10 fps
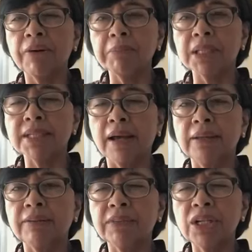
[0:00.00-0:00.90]
from the
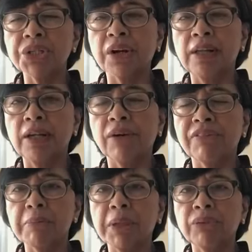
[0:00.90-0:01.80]
side of the Israeli
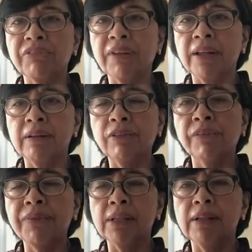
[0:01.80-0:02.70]
government, who felt who
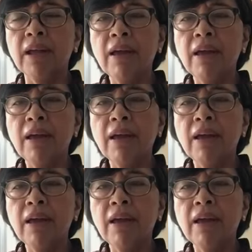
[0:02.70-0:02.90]
feel